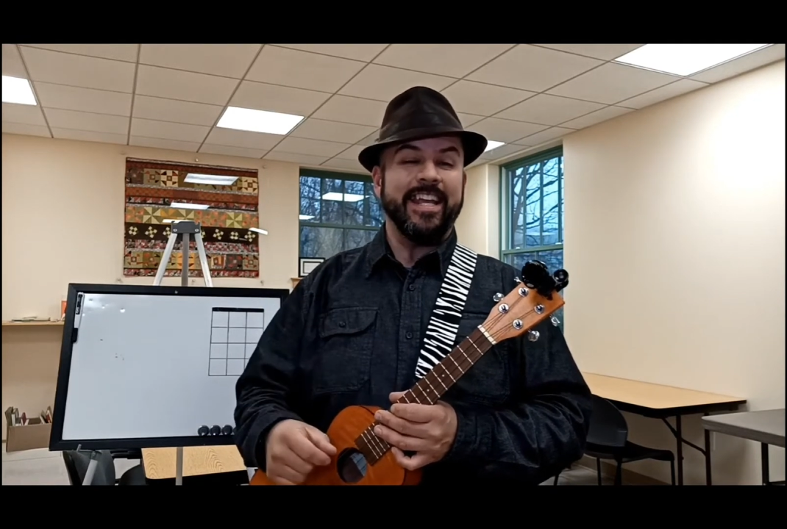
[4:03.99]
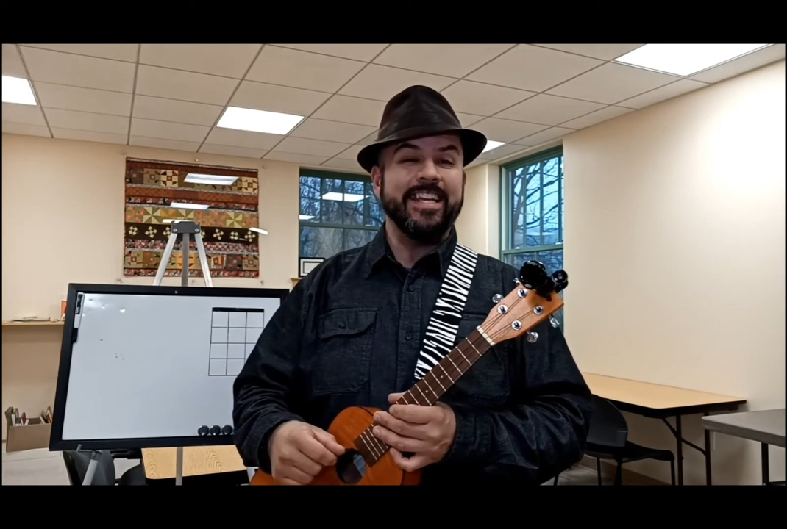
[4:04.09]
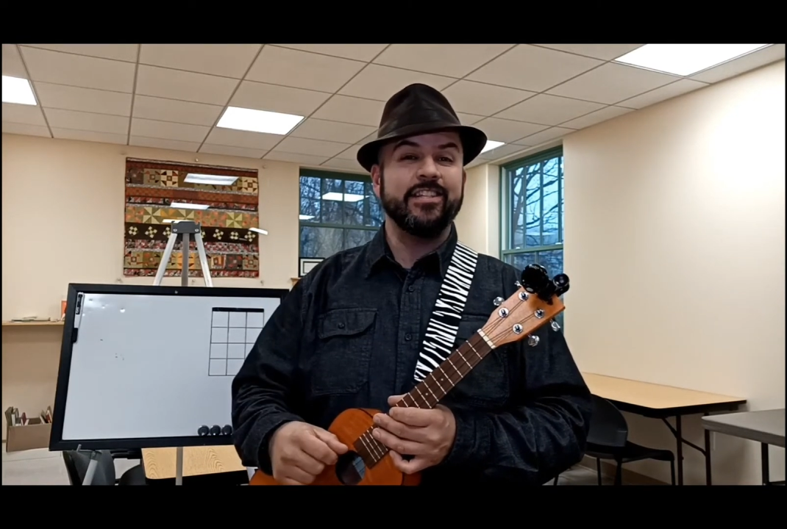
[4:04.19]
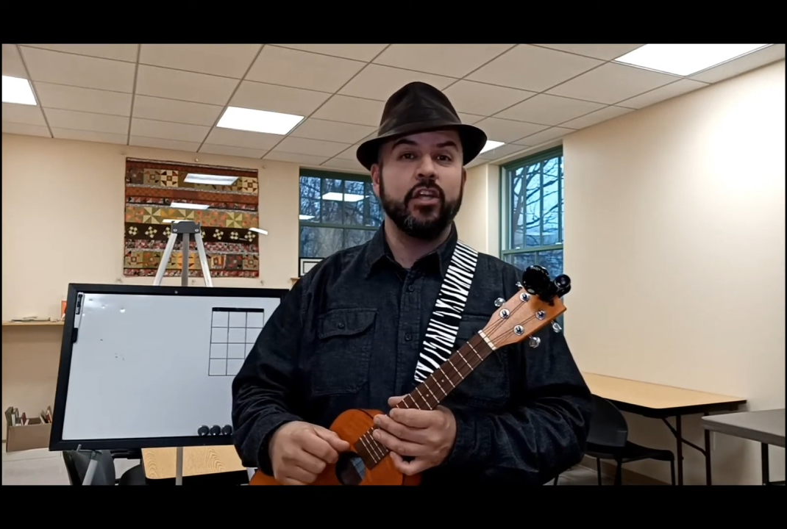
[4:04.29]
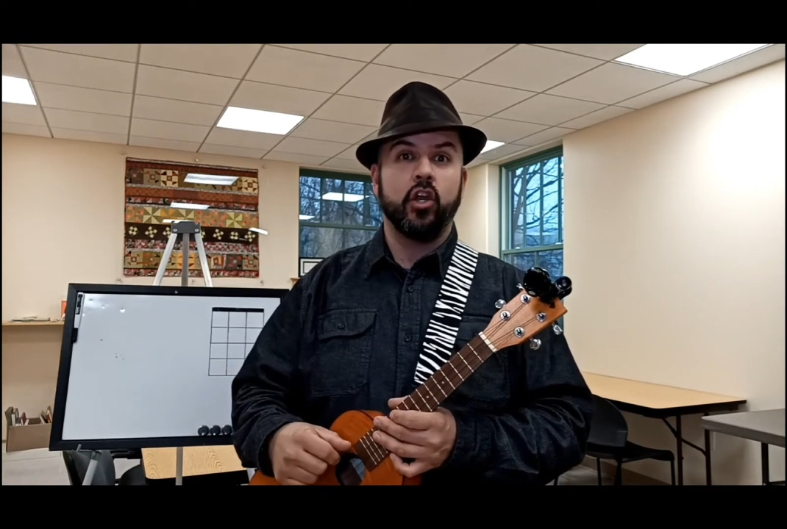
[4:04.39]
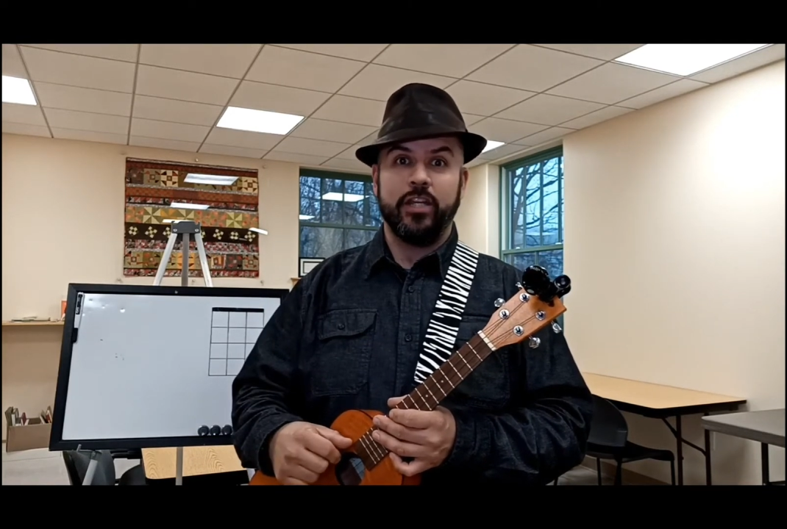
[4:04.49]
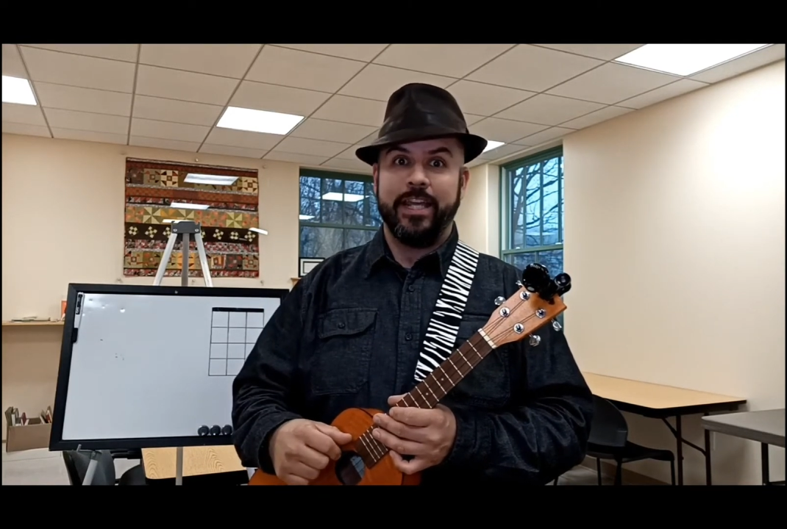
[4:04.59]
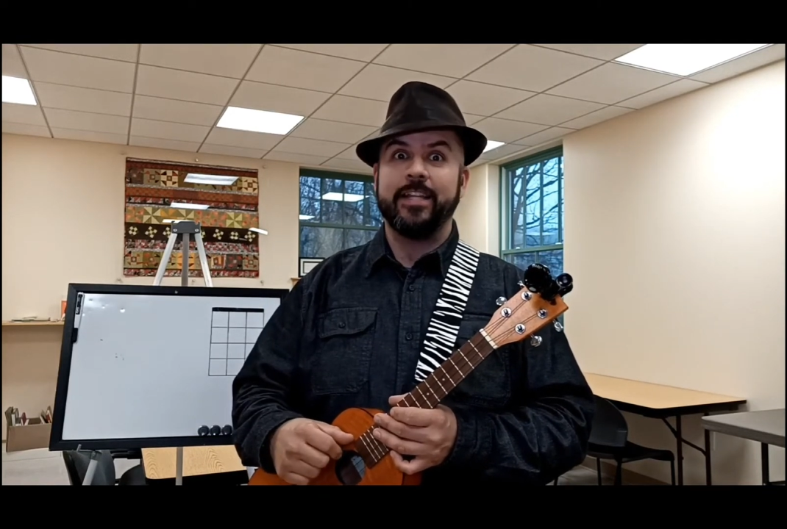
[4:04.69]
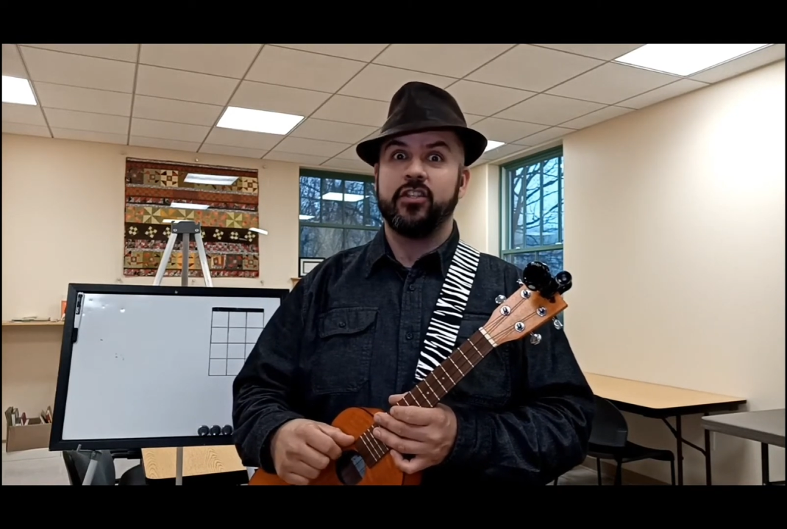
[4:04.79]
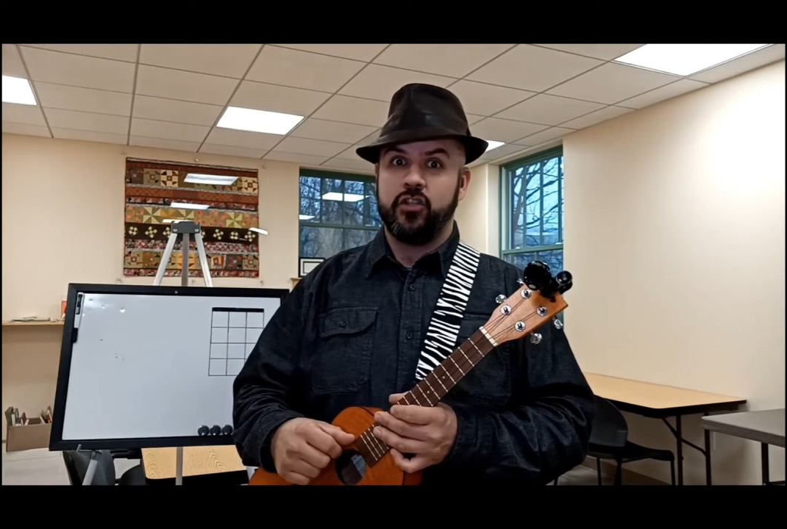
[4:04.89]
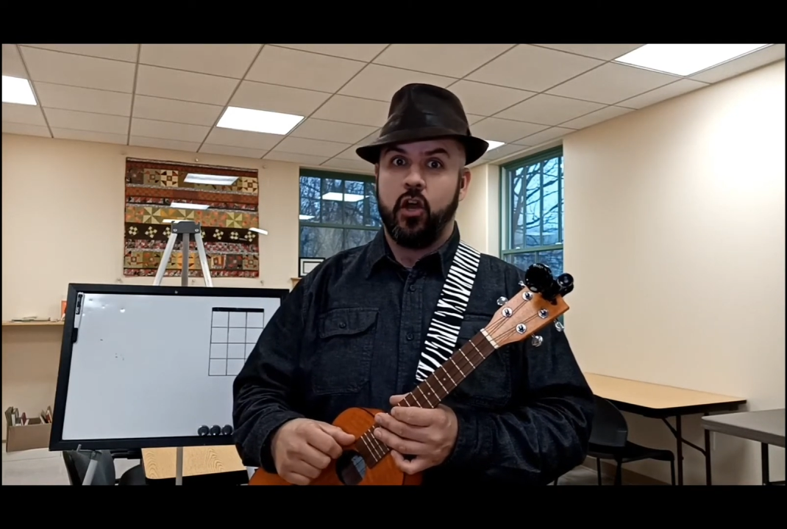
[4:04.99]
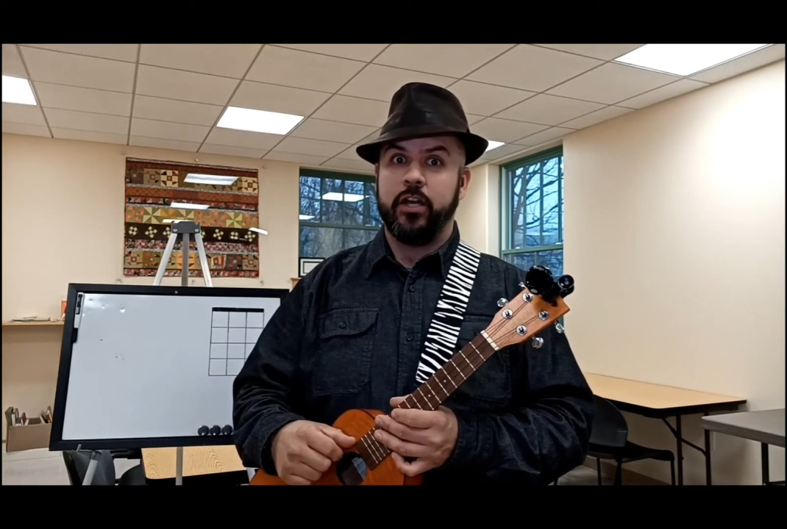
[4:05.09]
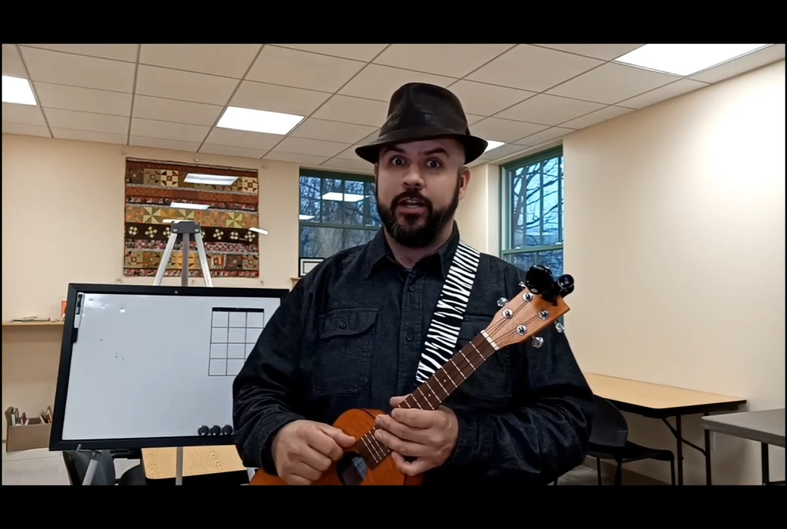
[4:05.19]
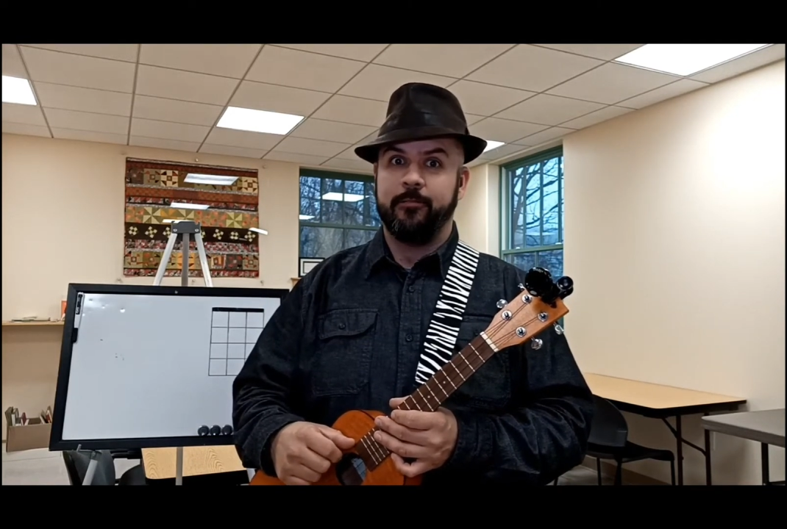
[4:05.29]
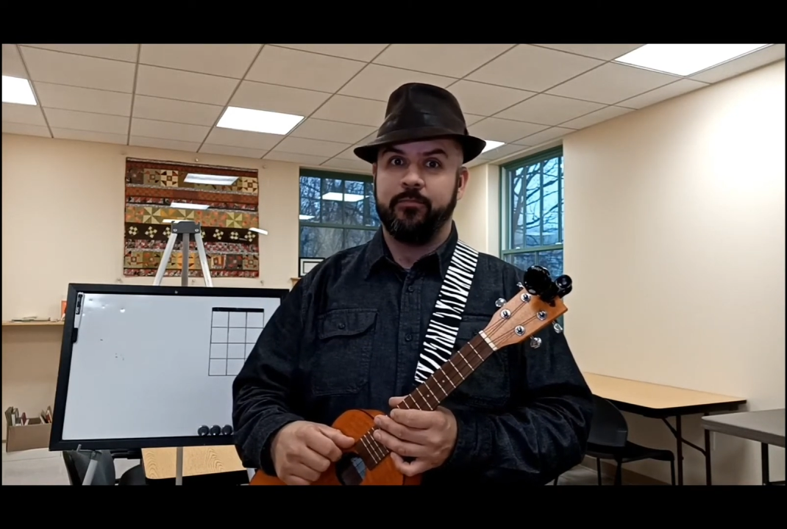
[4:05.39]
easier to get started.